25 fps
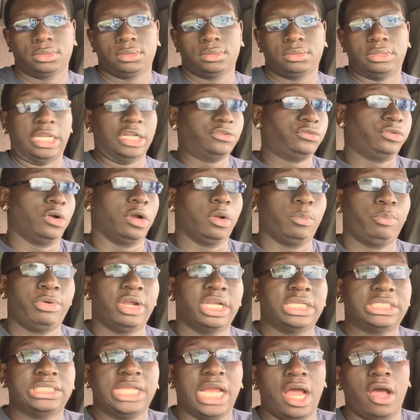That truck
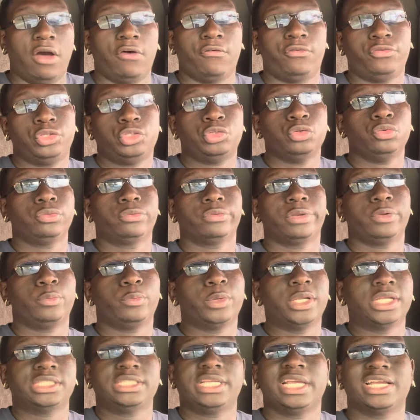breaks down for 2-3
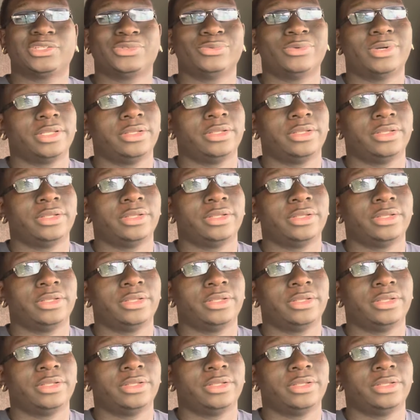weeks. Guess what?